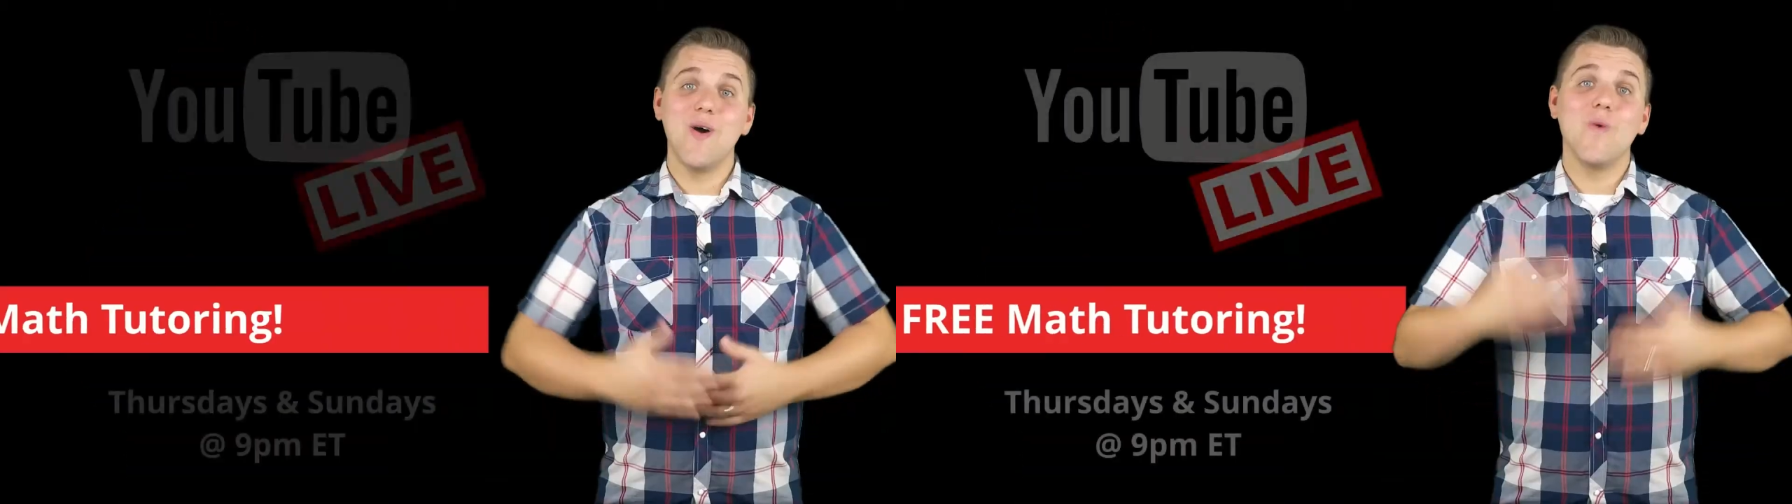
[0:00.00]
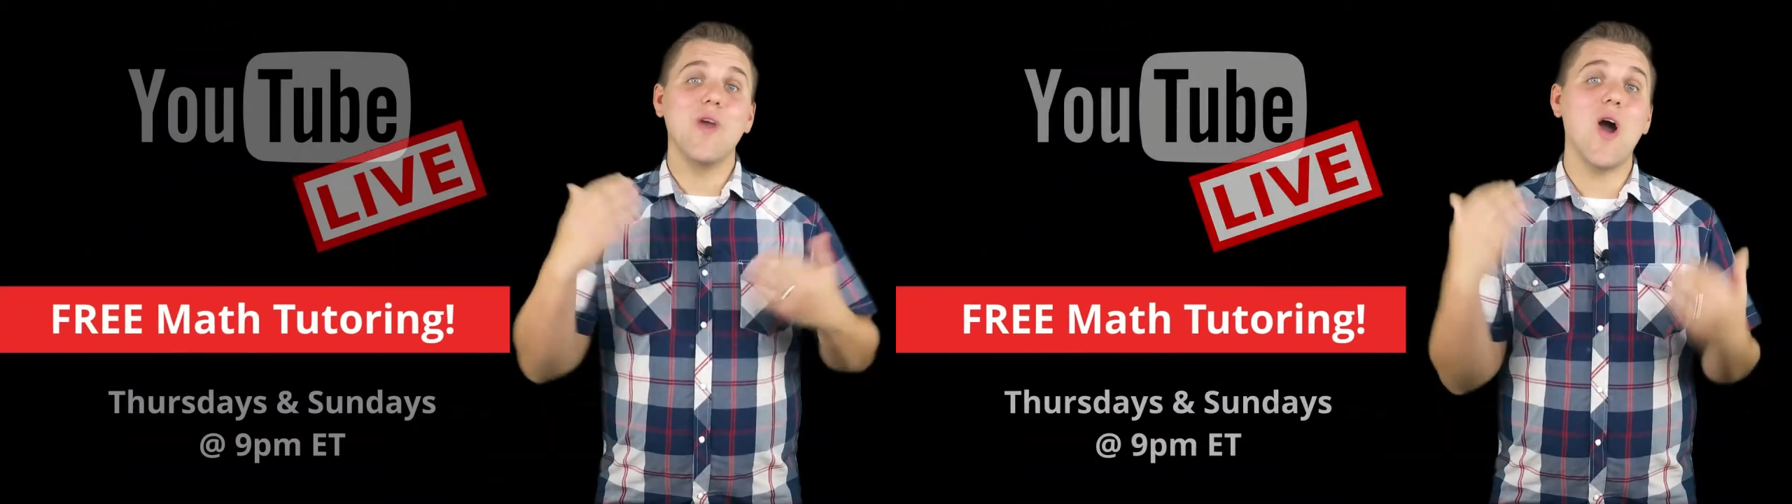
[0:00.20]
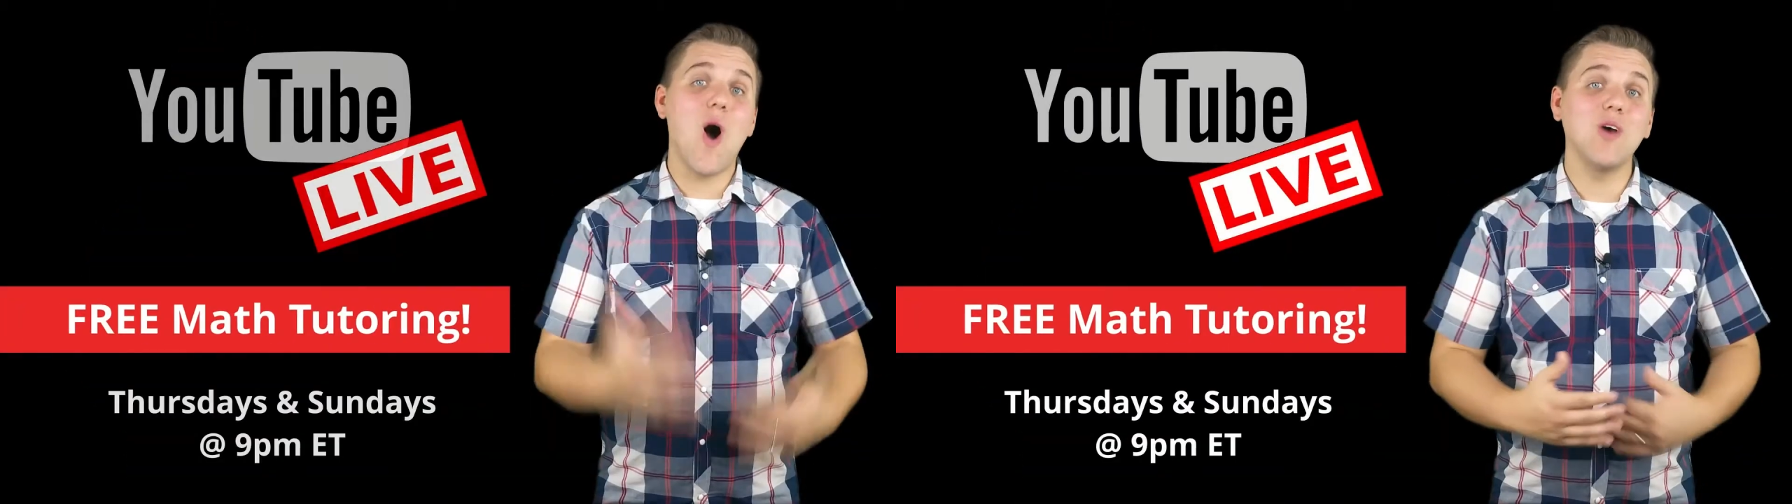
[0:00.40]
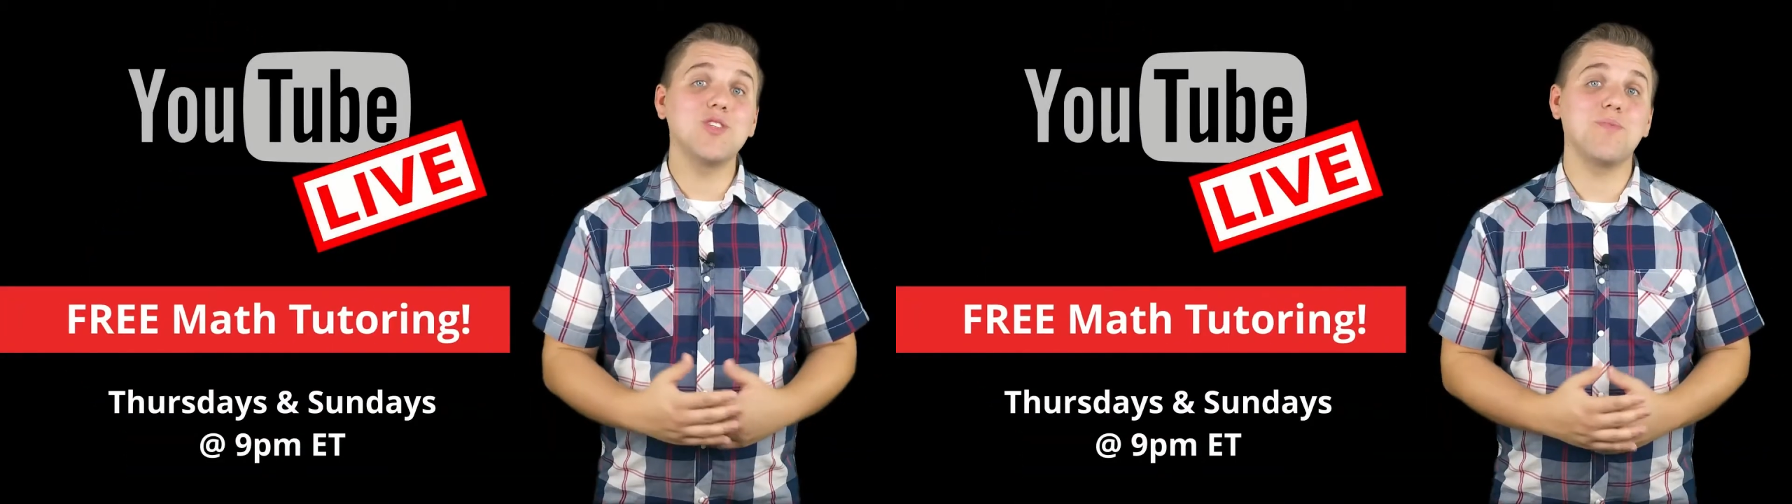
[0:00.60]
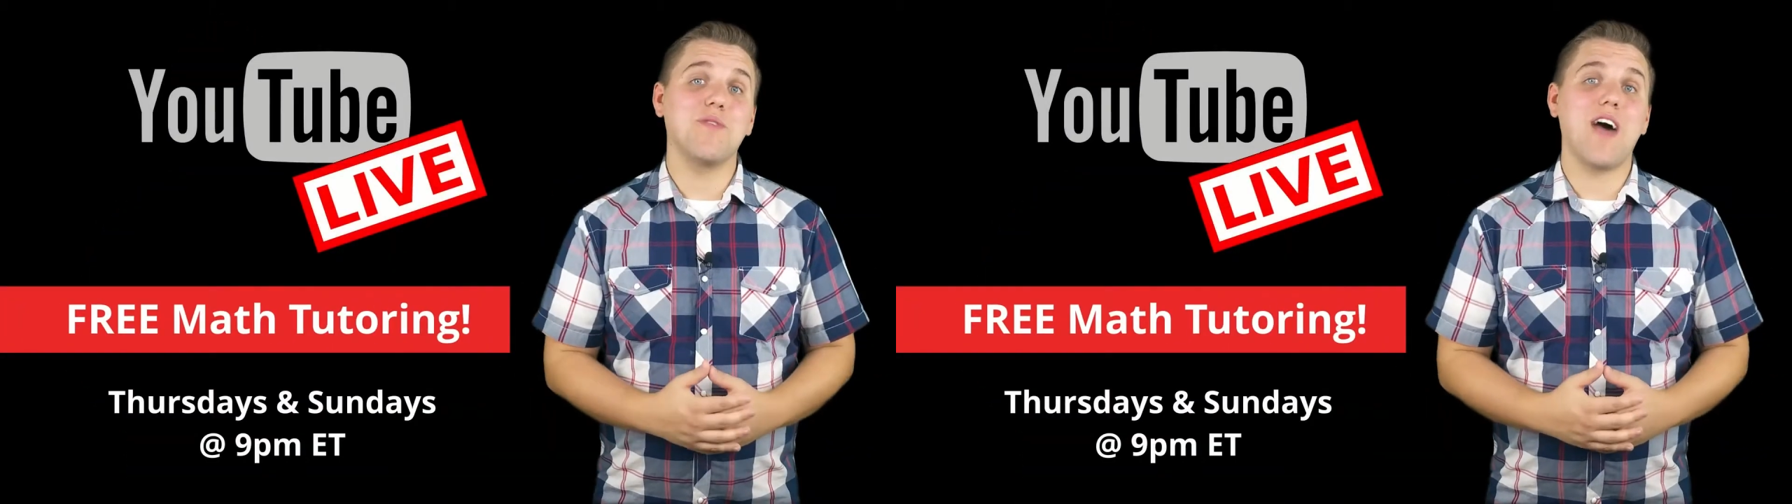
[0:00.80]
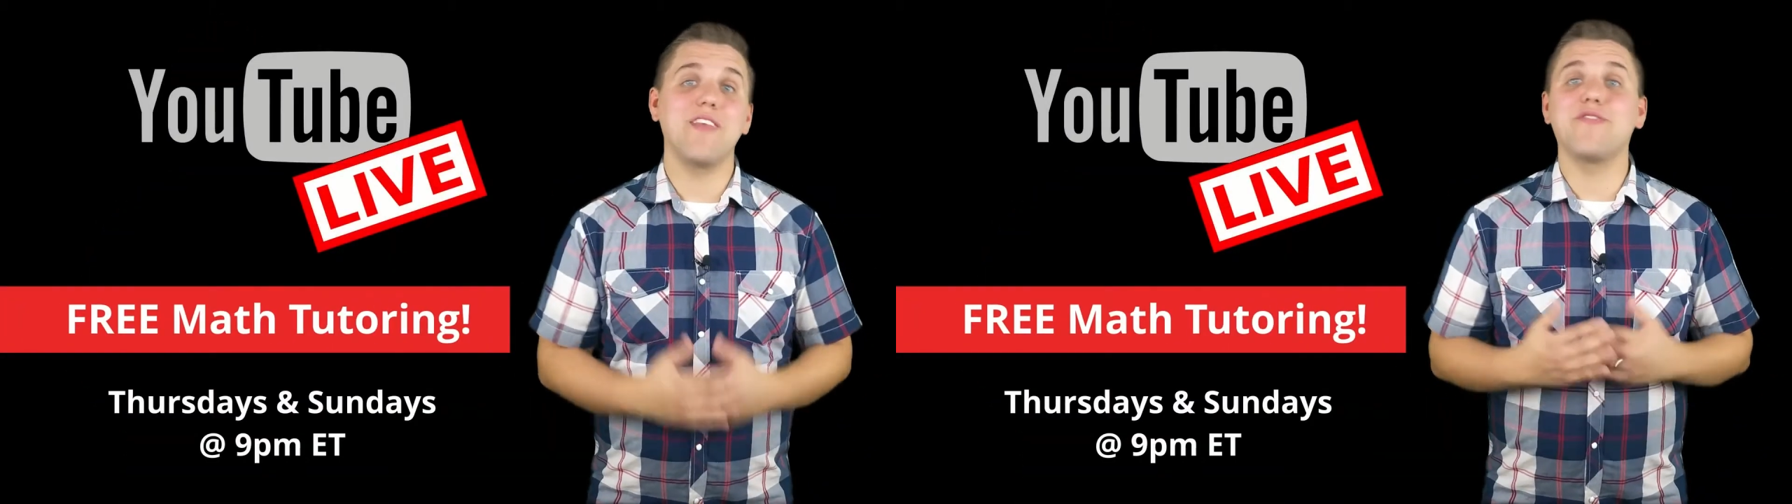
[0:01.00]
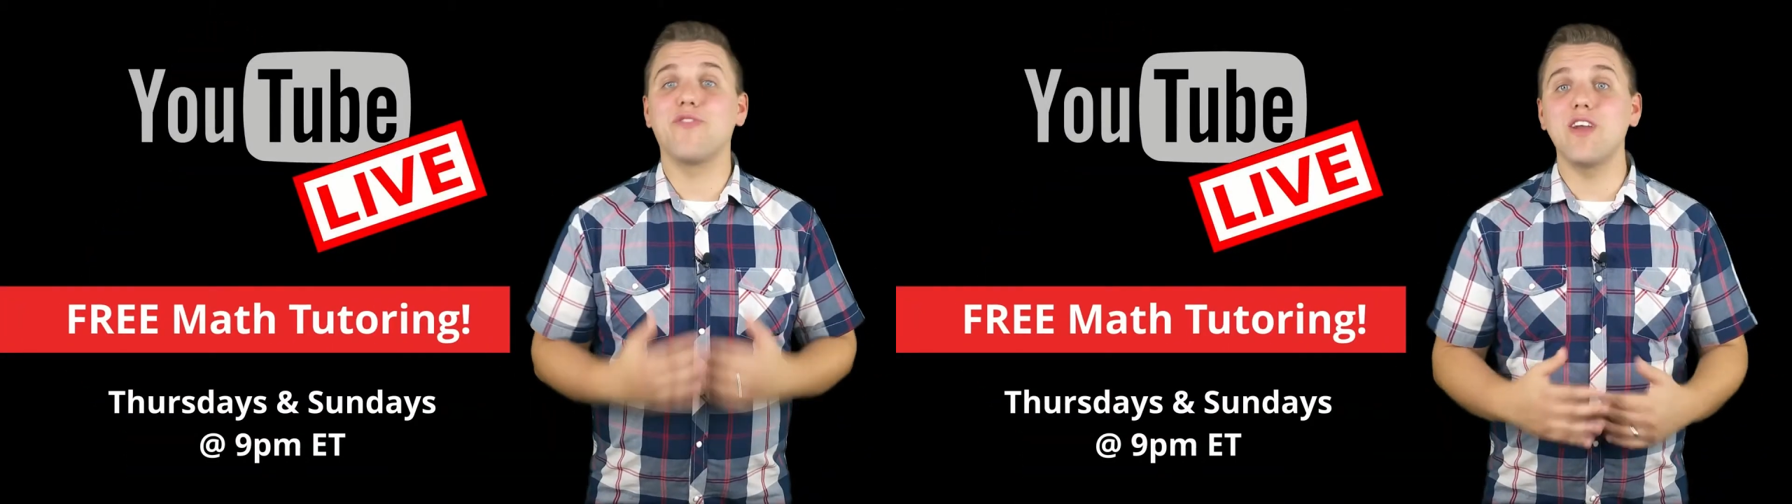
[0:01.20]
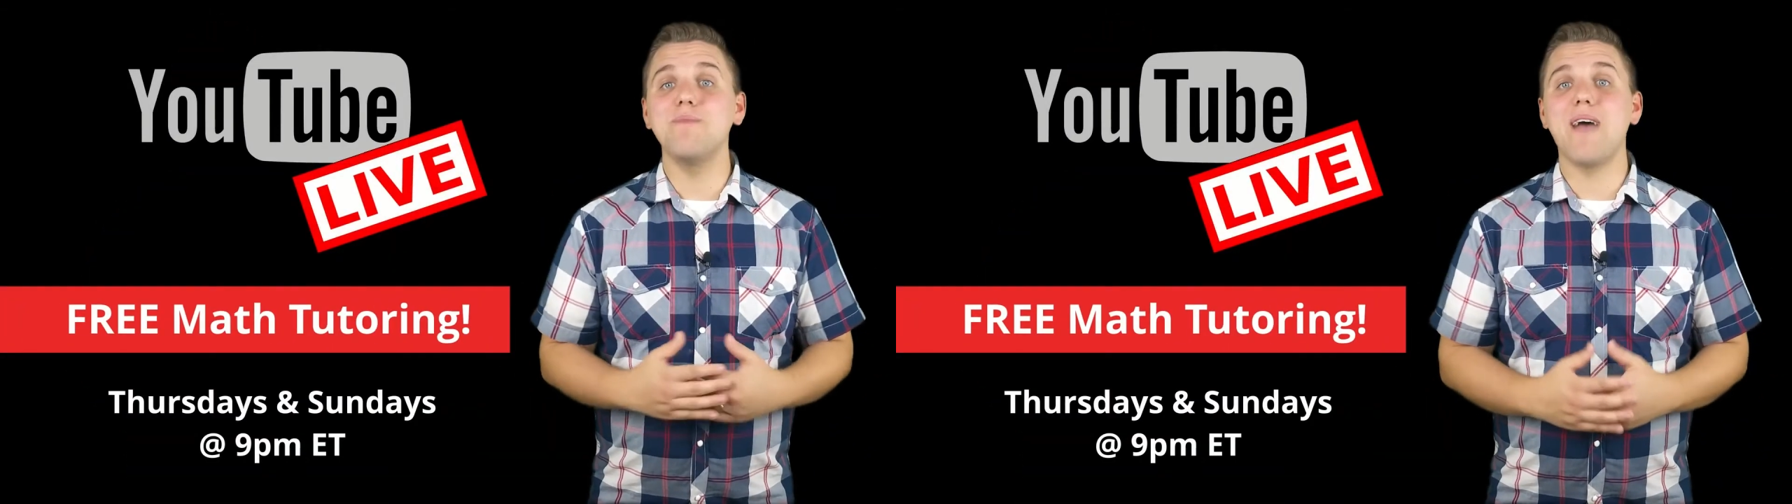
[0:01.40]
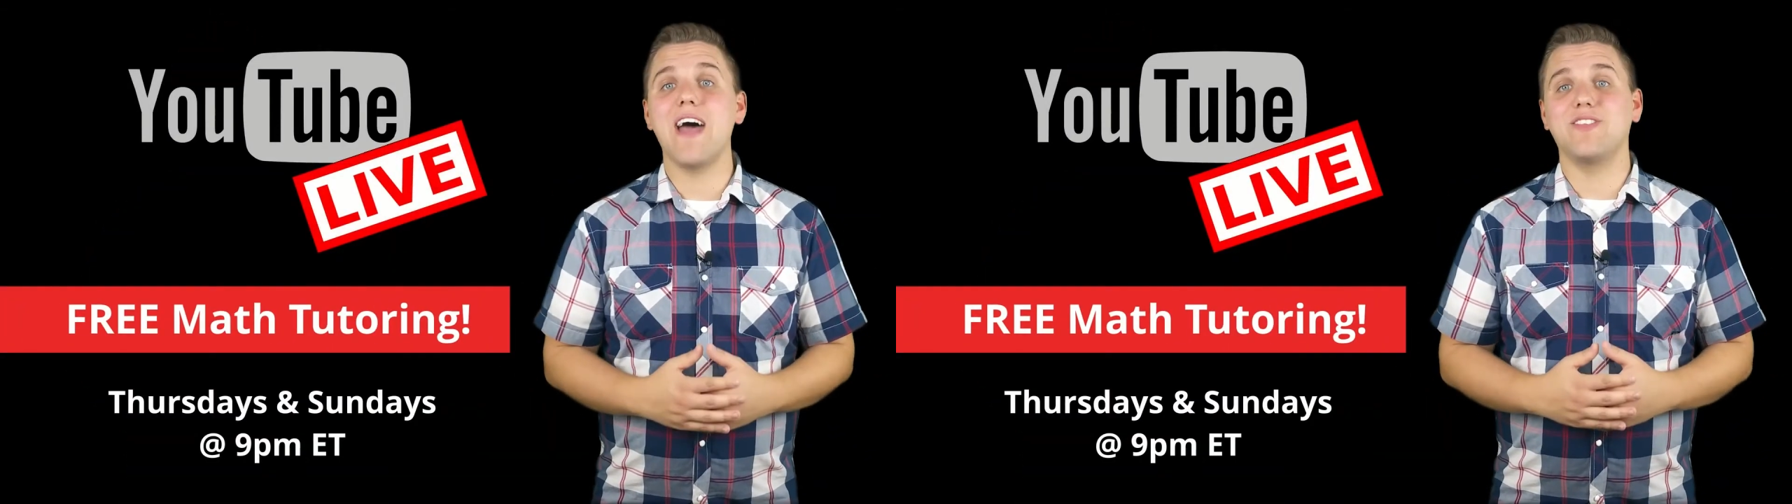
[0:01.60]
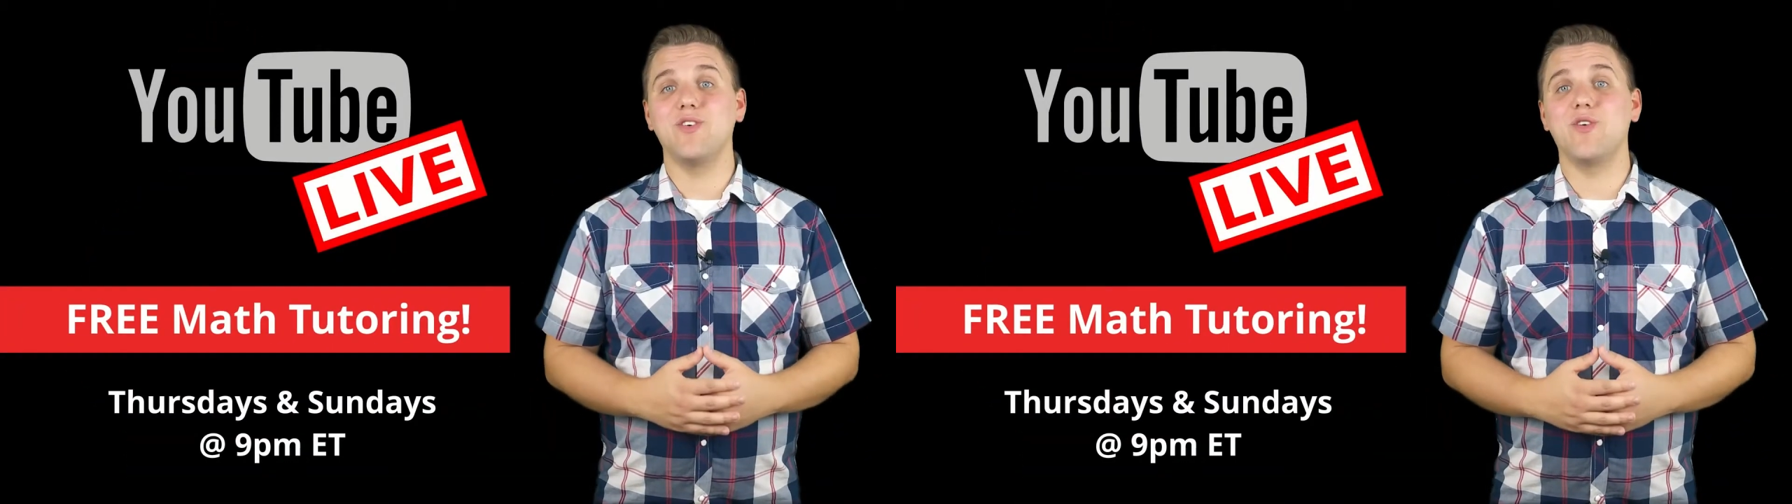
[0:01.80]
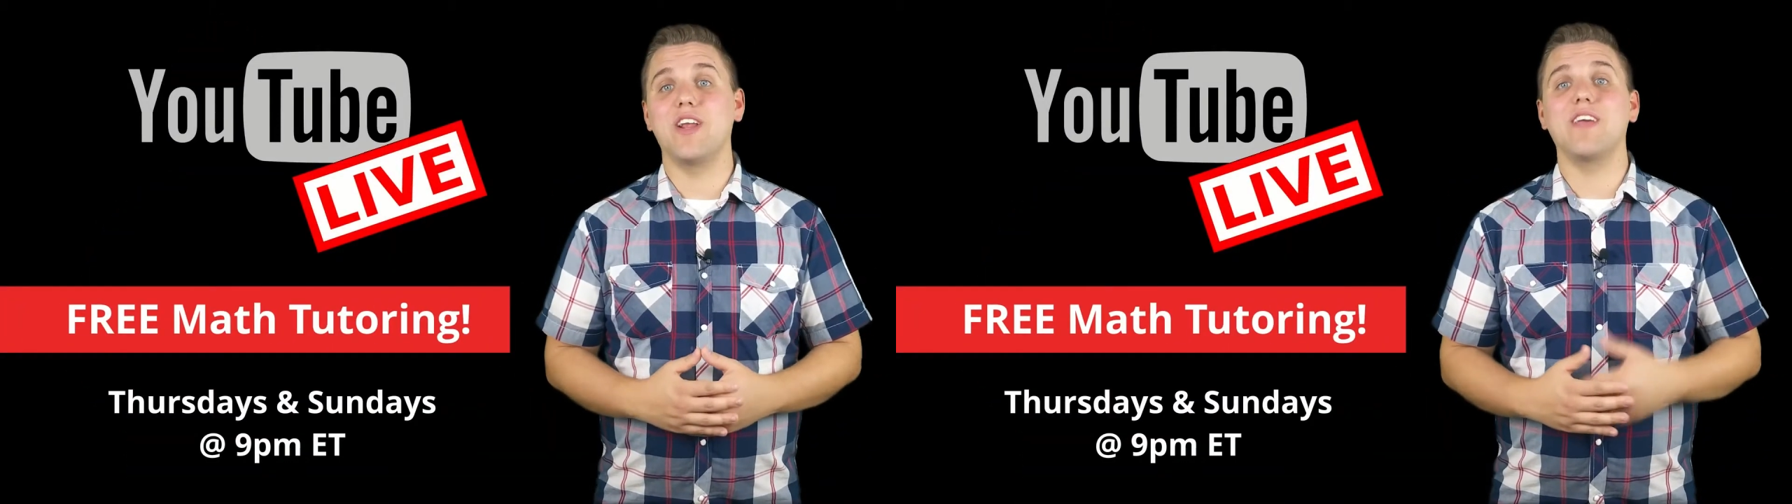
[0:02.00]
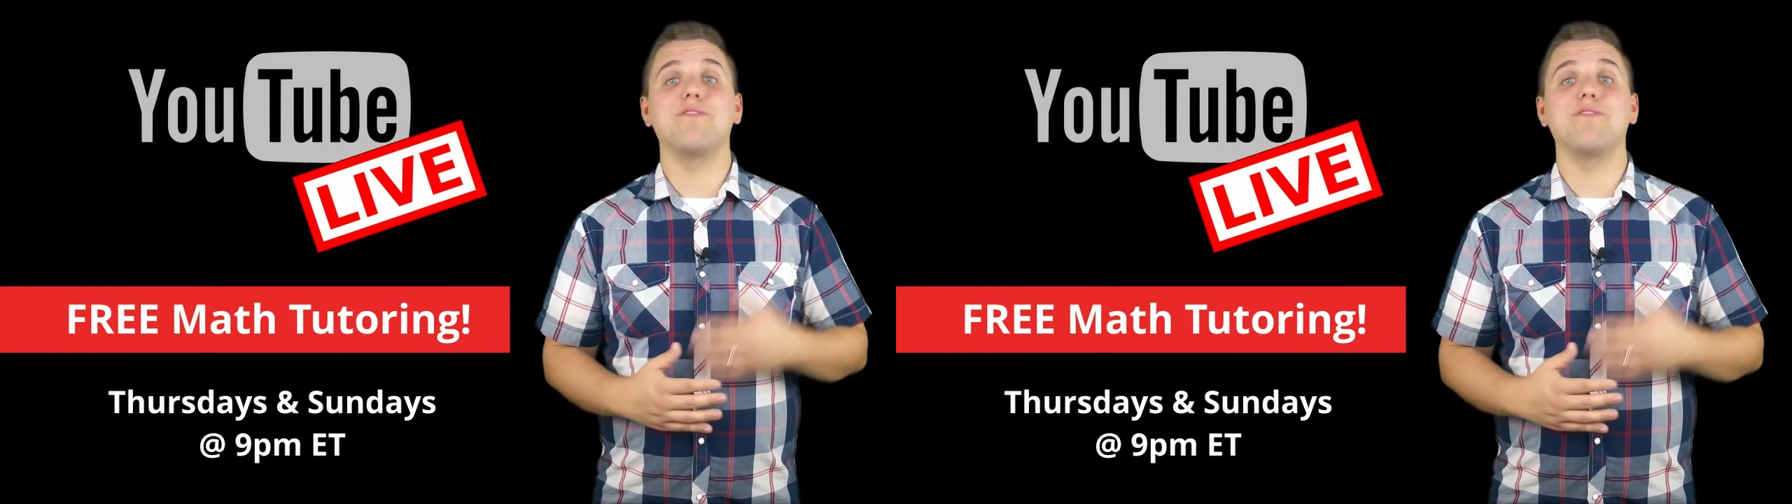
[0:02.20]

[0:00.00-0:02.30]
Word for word: We also provide free math tutoring